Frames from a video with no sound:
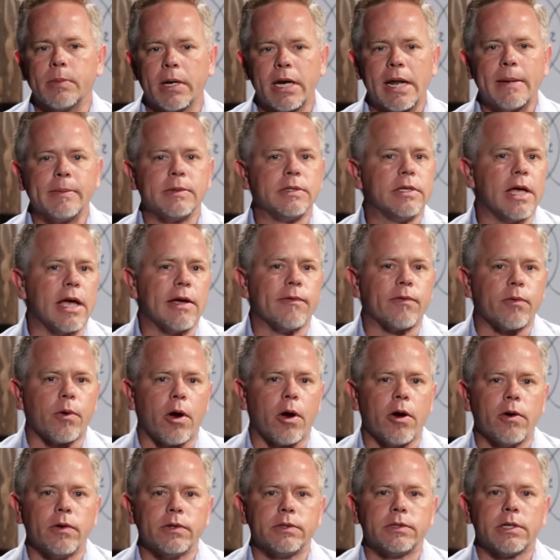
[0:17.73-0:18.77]
My name is Dave
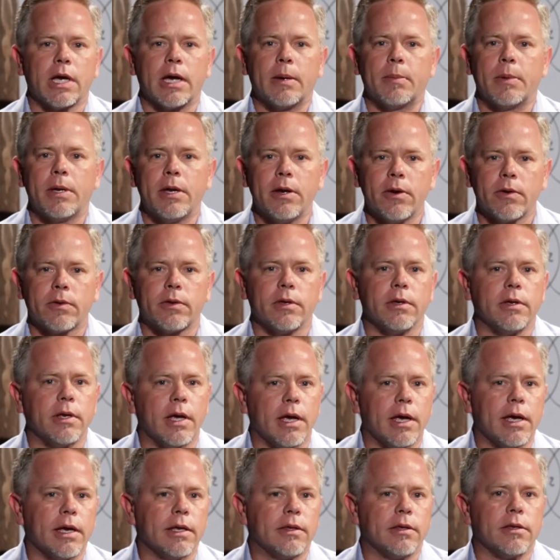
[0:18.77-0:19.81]
Rhodes. I'm here
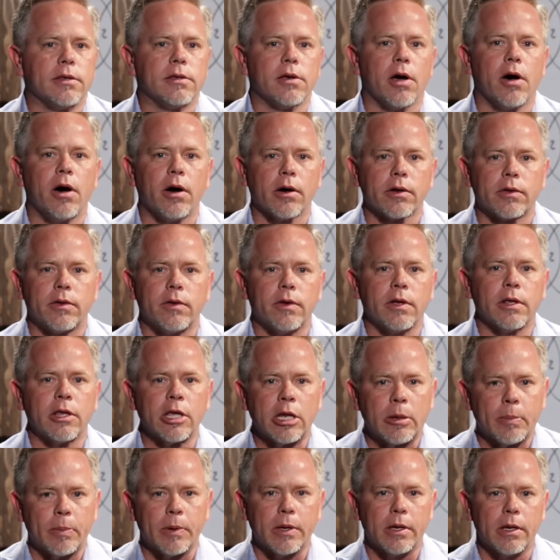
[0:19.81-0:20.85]
today to talk to you a
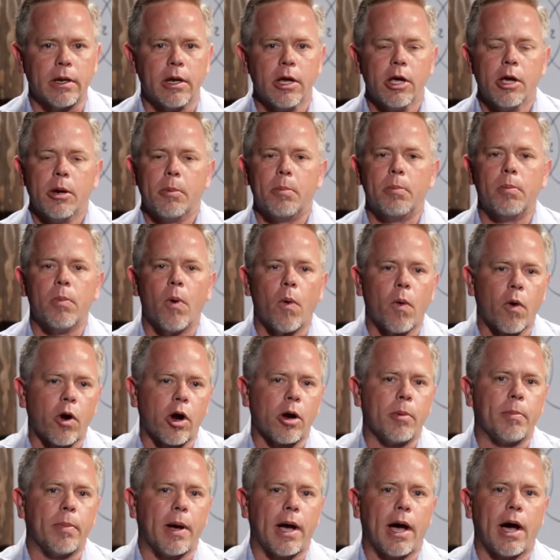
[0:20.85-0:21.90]
little bit more
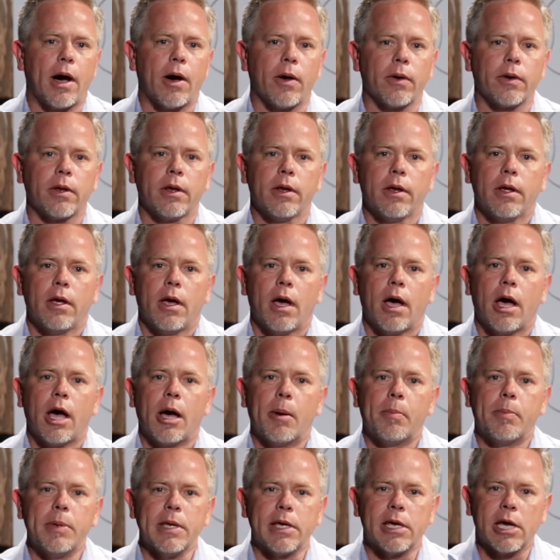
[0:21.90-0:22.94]
about
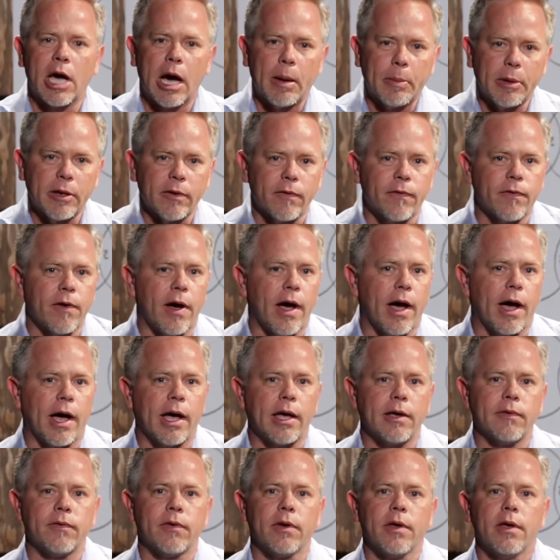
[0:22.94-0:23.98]
Becoming
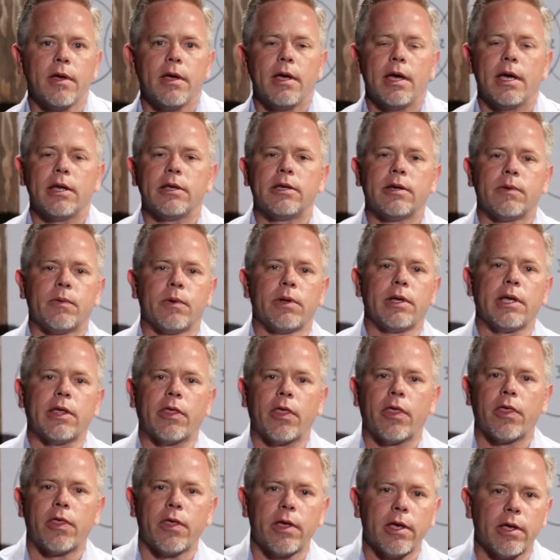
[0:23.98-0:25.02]
Five and to really
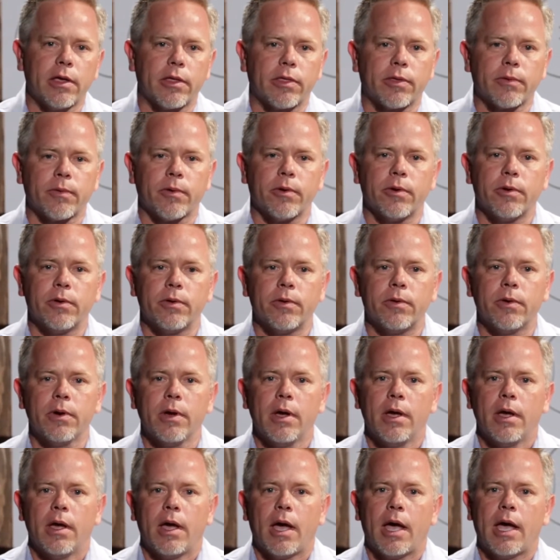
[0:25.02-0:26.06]
think through
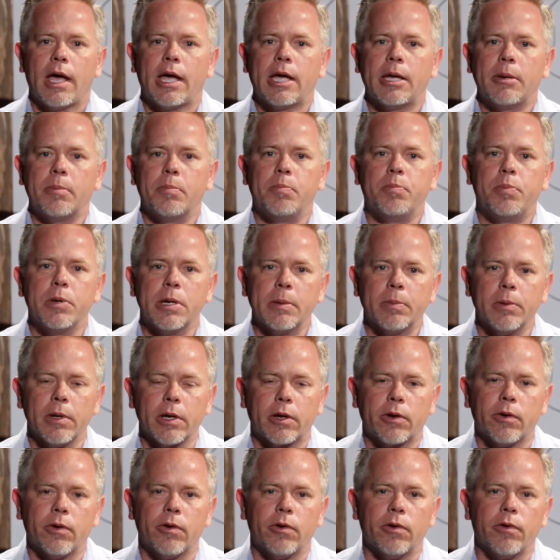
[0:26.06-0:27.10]
a
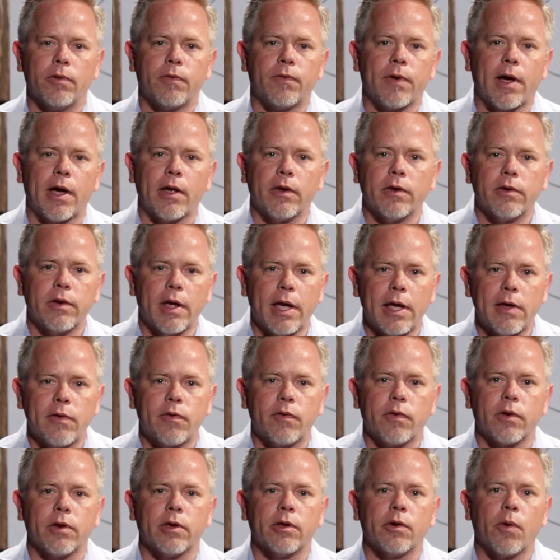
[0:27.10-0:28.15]
biblical
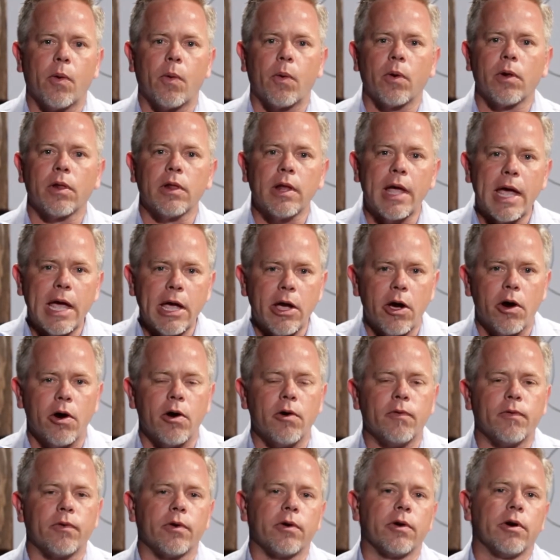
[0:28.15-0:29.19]
foundation or
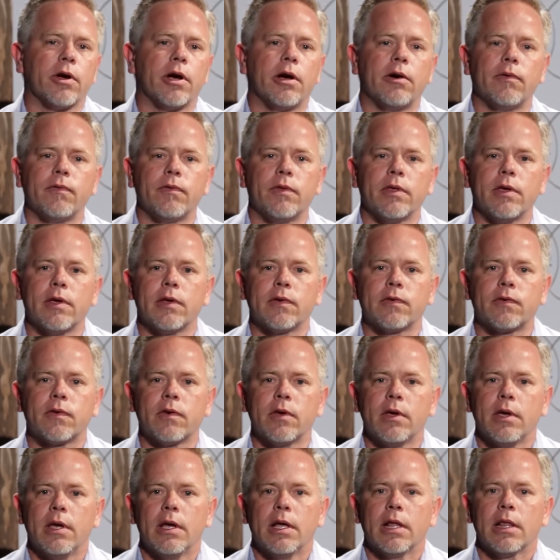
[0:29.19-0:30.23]
layover of this
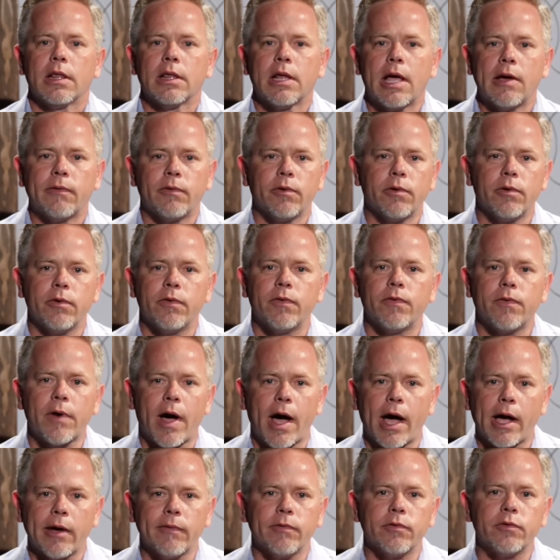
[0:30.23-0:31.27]
level
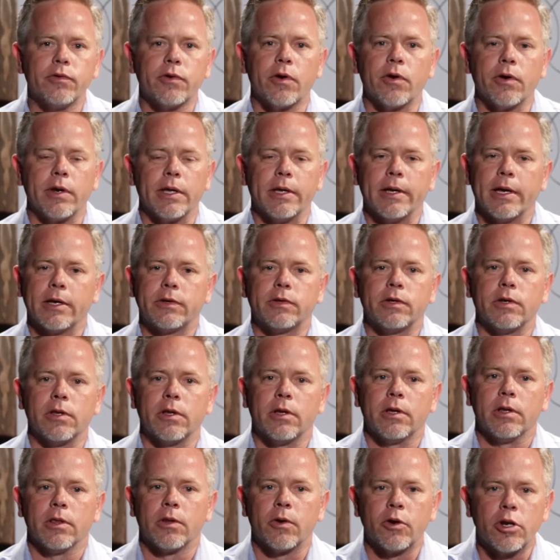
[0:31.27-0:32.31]
5 journey. As you
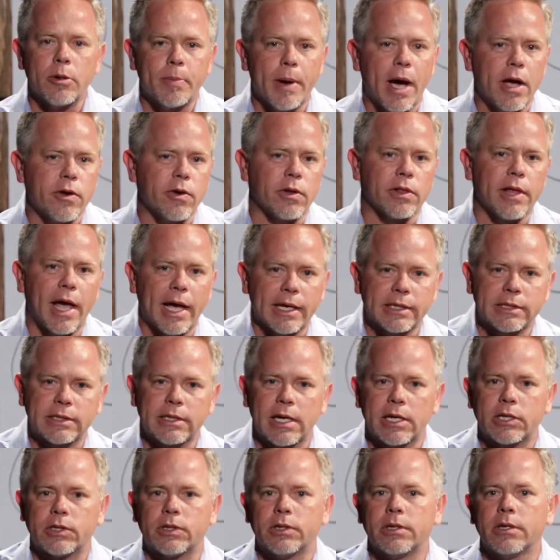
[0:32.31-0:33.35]
learned about in your last
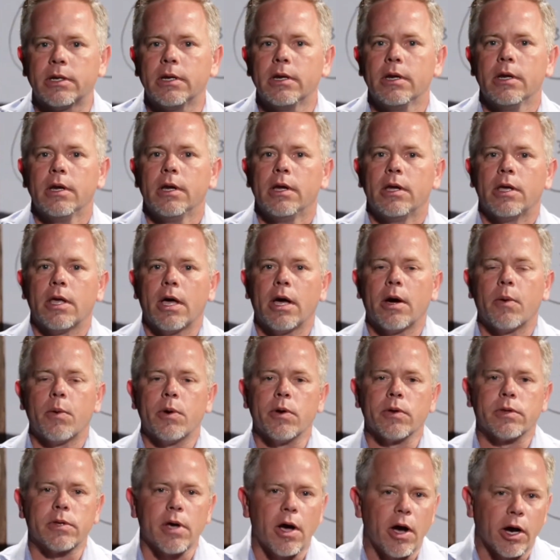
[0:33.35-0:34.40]
session, we
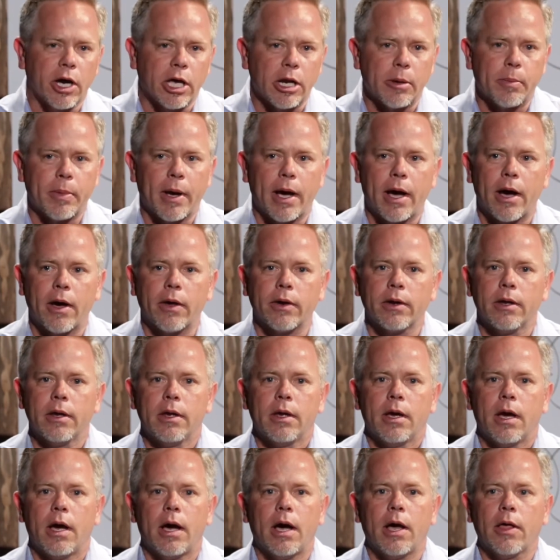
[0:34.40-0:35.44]
were talking about
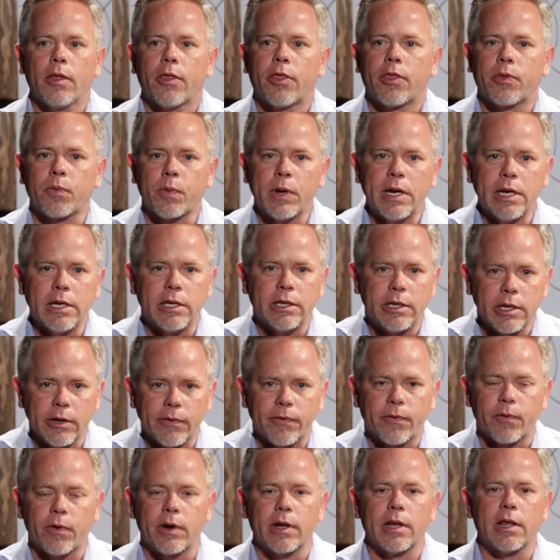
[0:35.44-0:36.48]
3
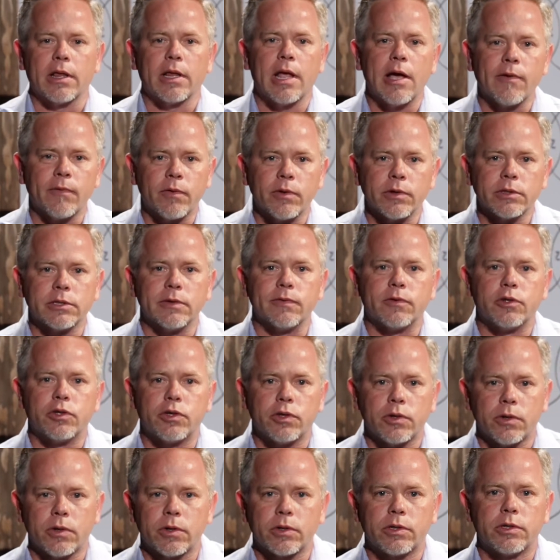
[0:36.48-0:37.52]
different levels of
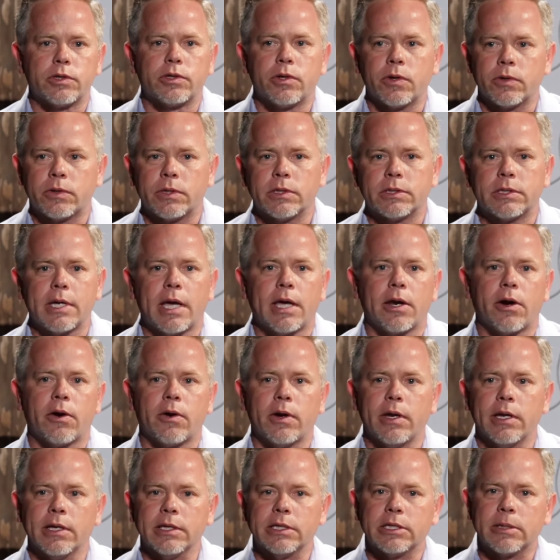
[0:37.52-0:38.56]
churches that are
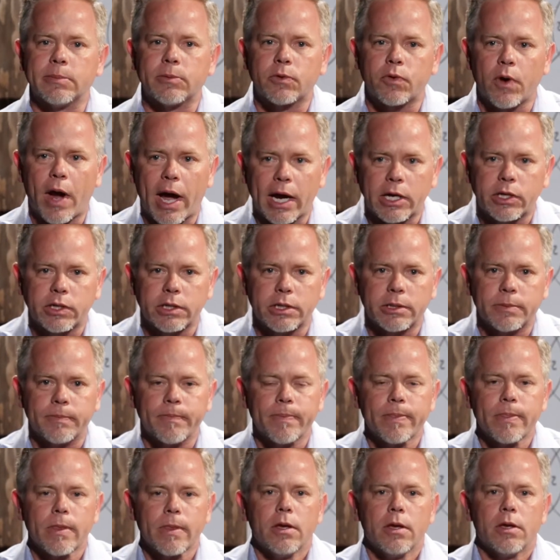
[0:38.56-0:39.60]
in subtraction,
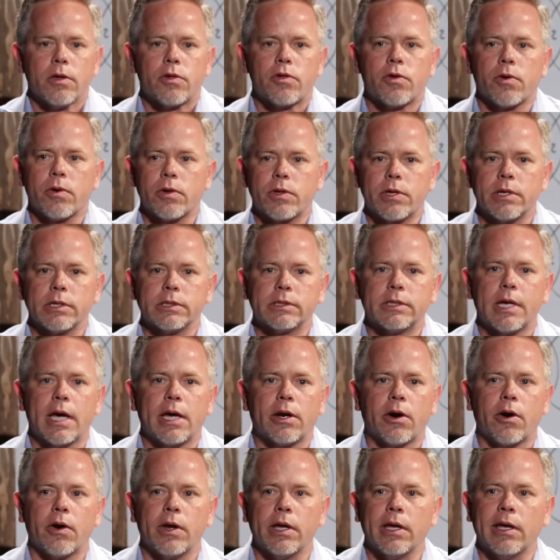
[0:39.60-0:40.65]
churches
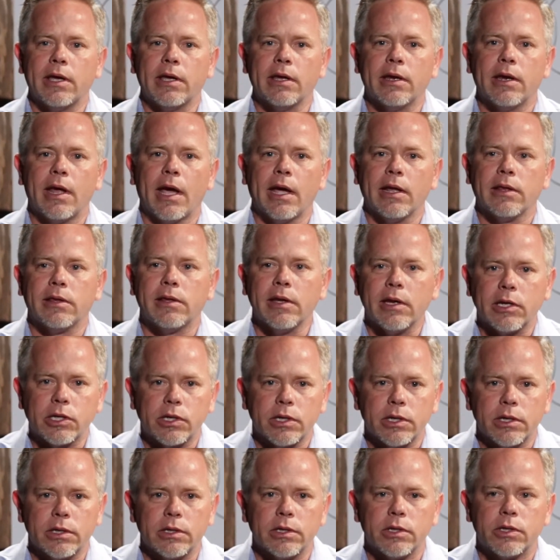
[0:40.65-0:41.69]
that are in
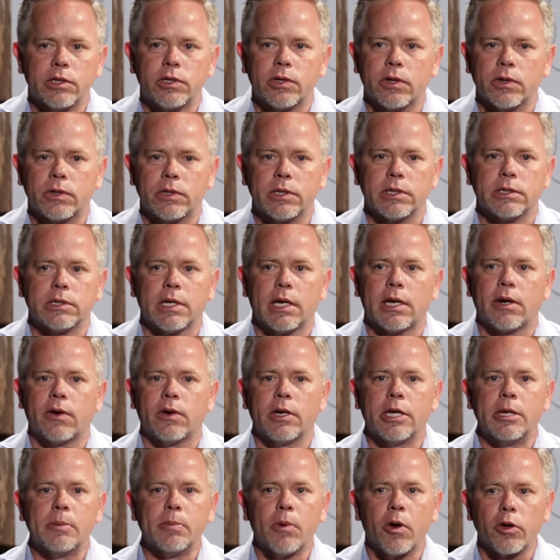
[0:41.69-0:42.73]
addition, churches that are
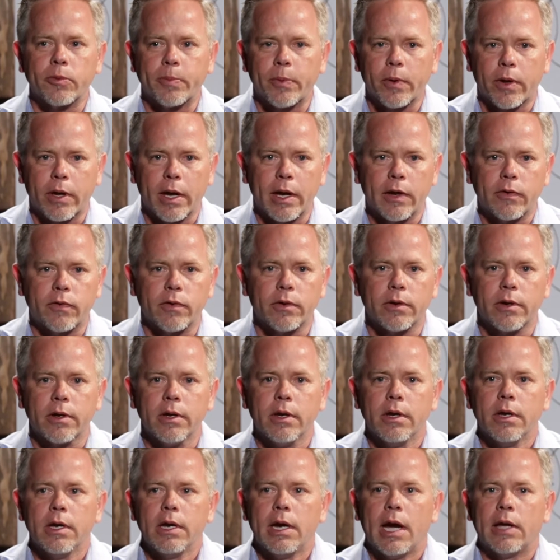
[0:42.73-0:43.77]
in multiplication,
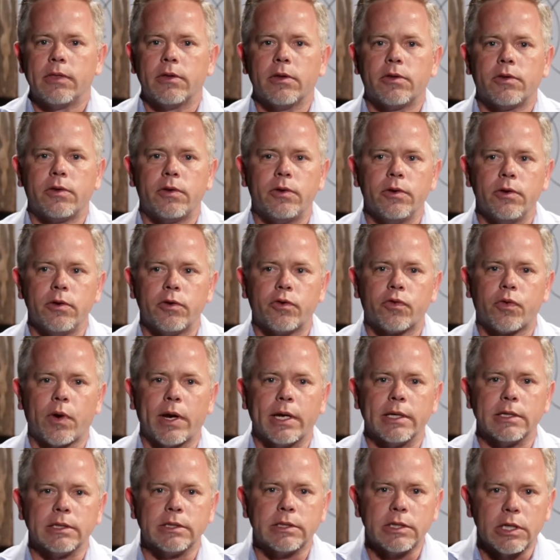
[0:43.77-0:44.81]
and the 2
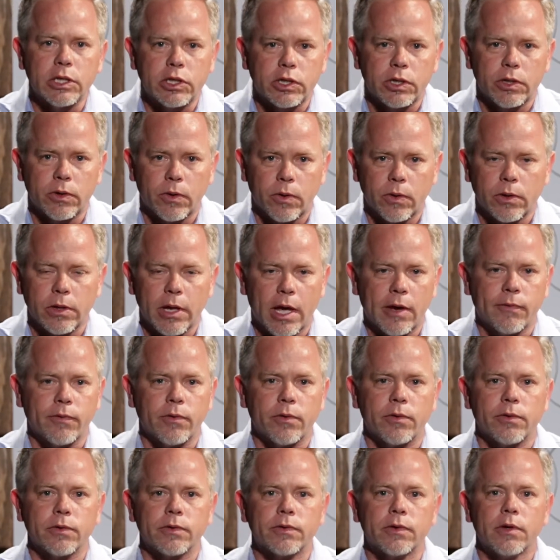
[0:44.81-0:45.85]
transitional
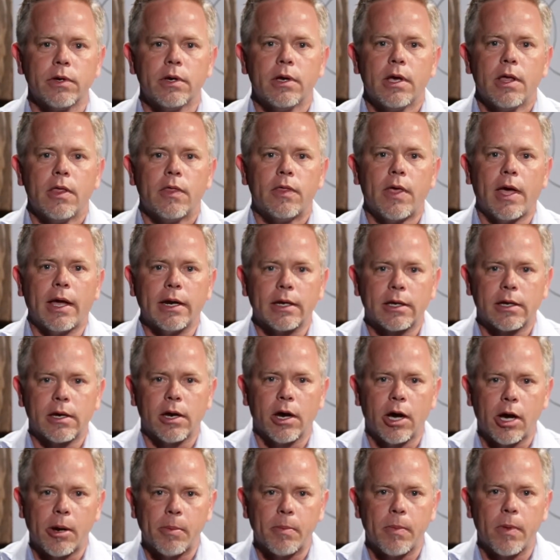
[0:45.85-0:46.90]
levels that
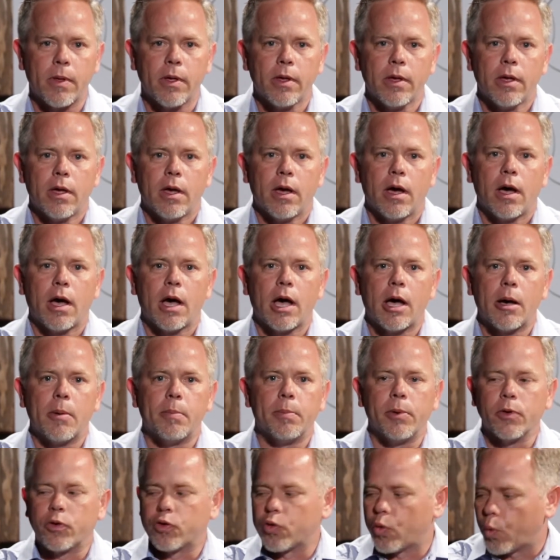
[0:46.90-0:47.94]
come
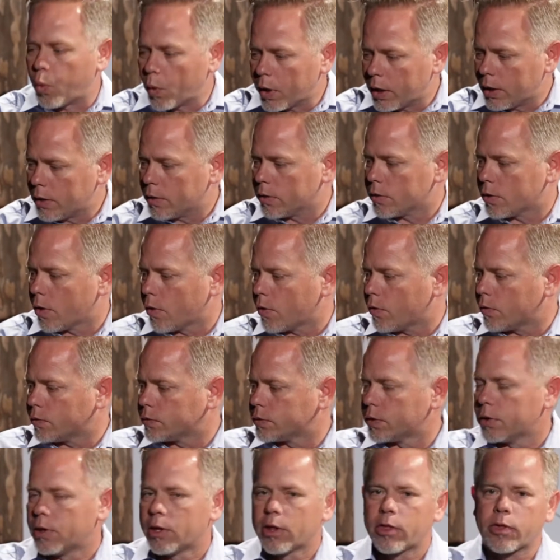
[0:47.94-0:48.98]
between
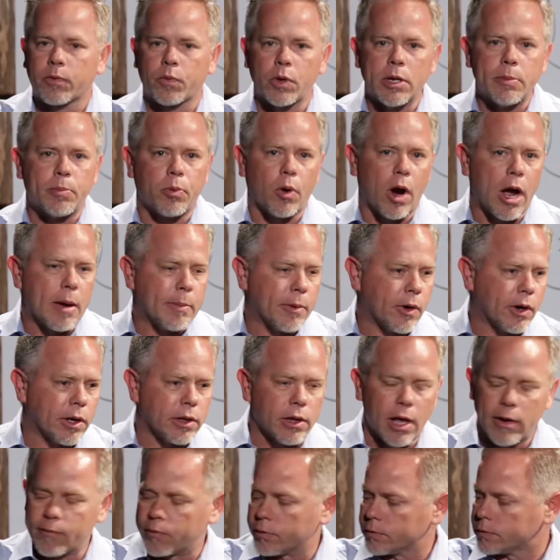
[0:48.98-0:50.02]
those 3 primary
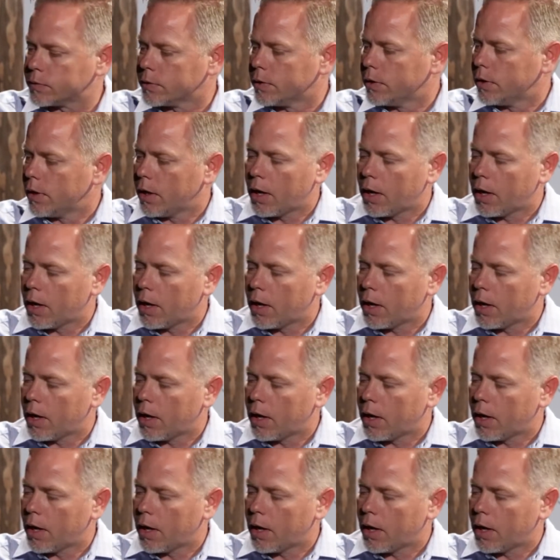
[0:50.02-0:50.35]
levels.